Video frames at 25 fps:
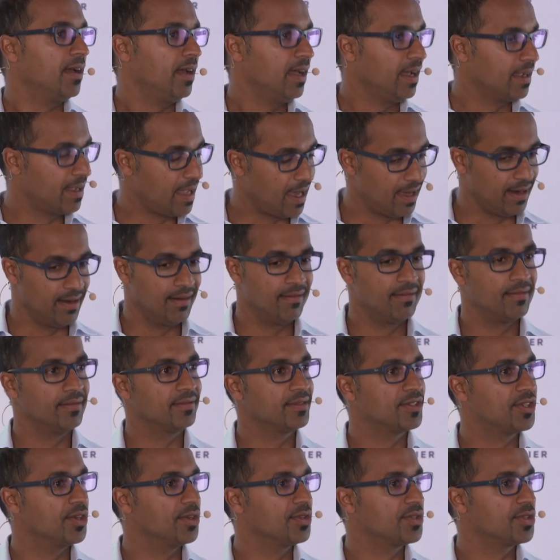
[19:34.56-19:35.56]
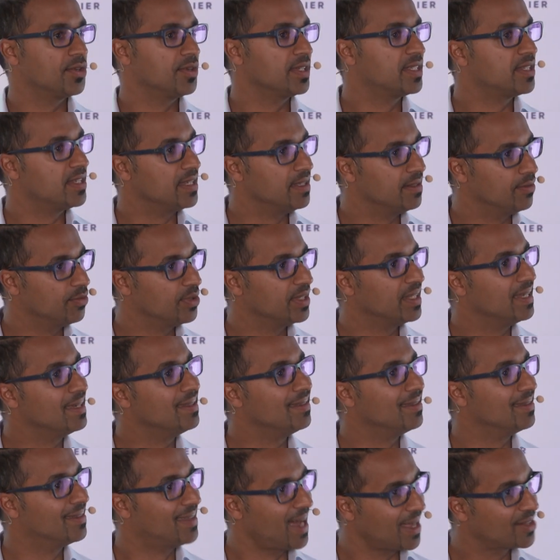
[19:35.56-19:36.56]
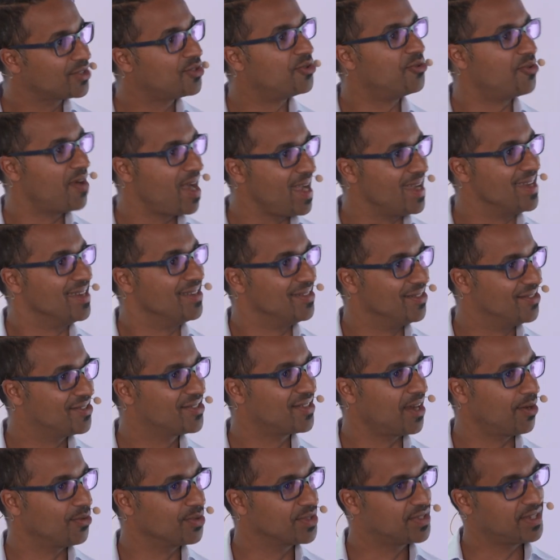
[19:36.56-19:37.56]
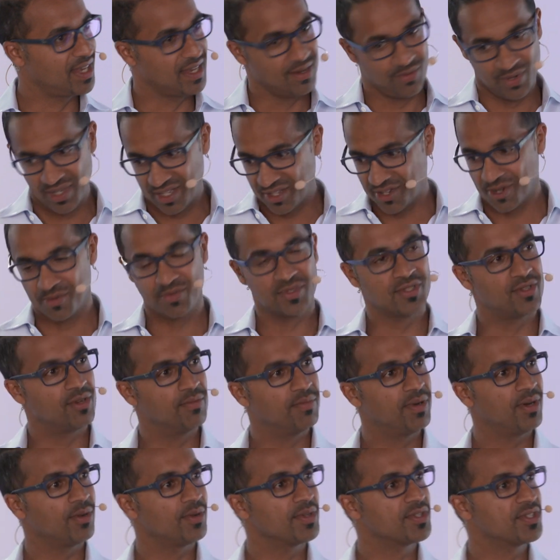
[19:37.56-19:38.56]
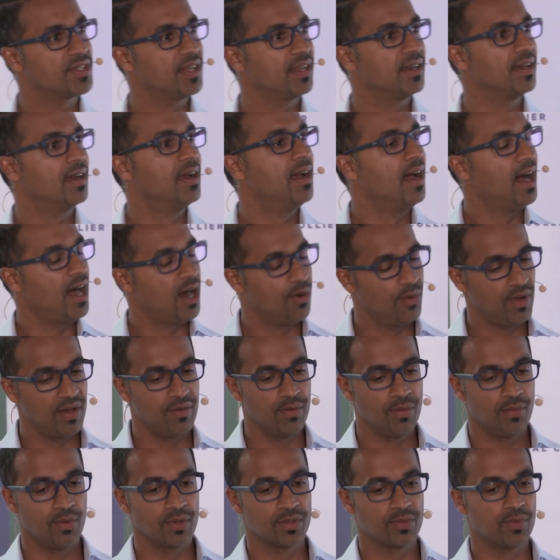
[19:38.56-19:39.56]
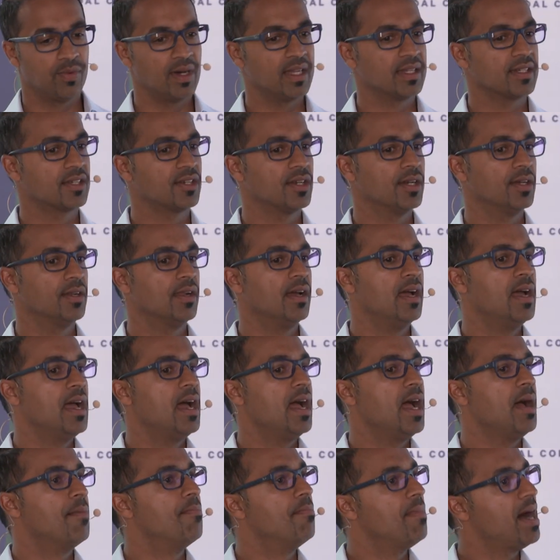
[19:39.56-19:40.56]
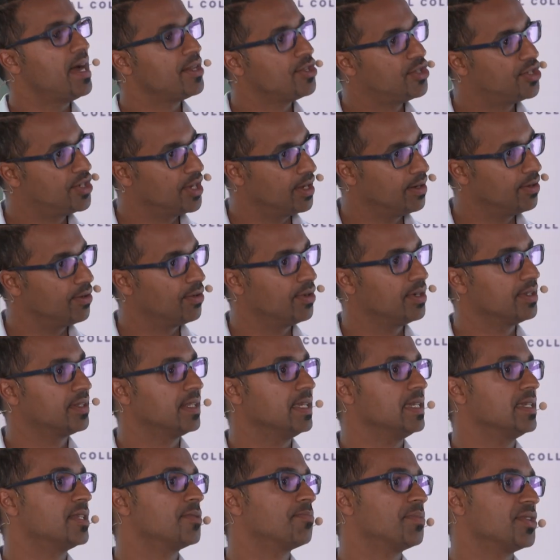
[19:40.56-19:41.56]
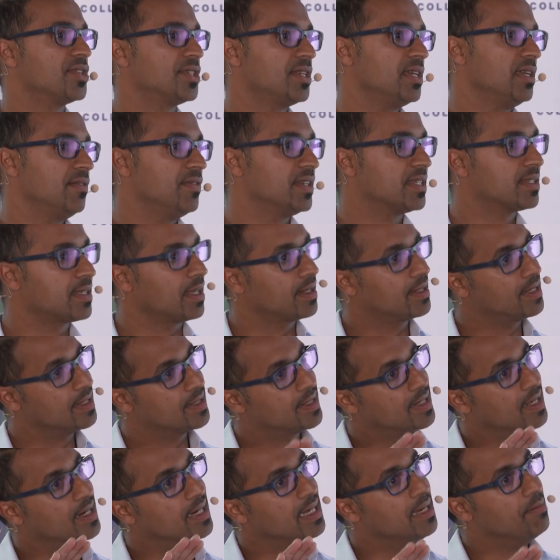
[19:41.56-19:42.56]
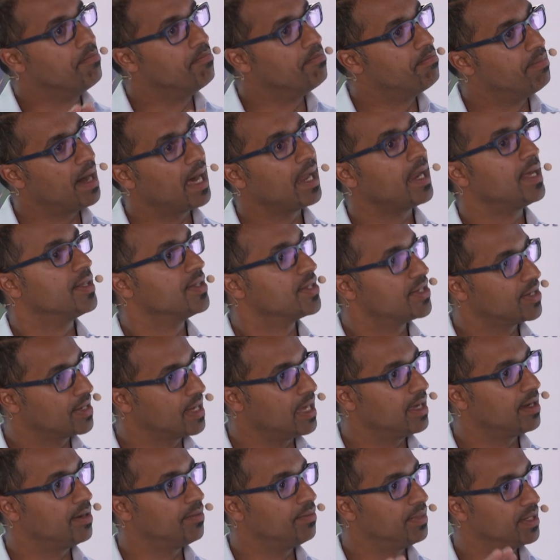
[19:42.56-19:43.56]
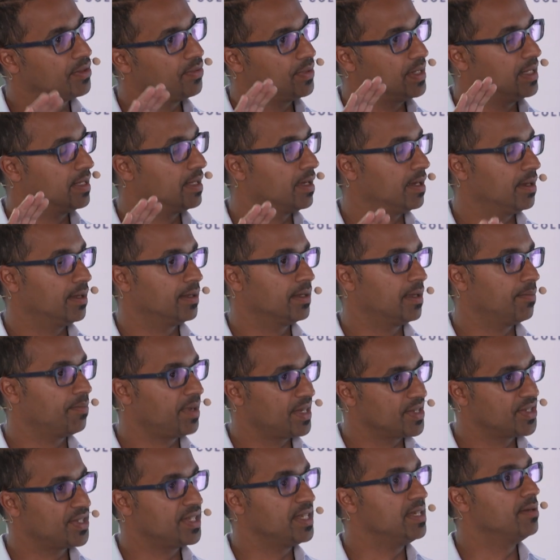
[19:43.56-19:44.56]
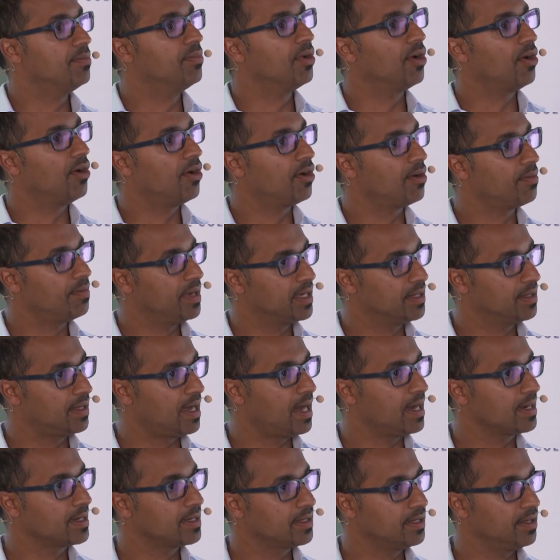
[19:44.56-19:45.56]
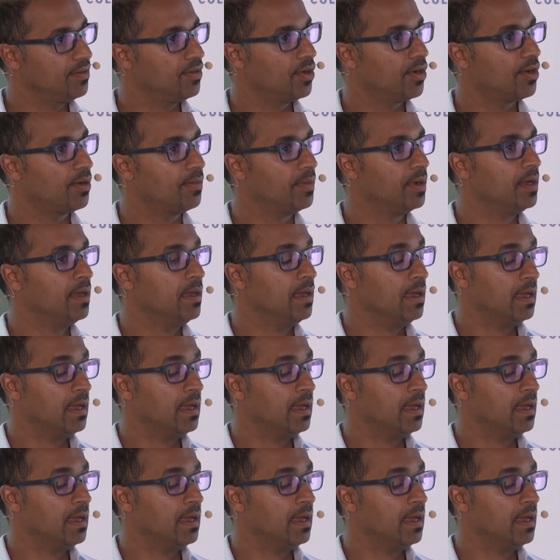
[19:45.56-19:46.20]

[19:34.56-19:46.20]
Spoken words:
Again, so it's within that range, I would say, when it comes to the POLAR study. However, what one can imagine, or at least perceive, is that it's an imbalance again between the placebo arm and the active arm.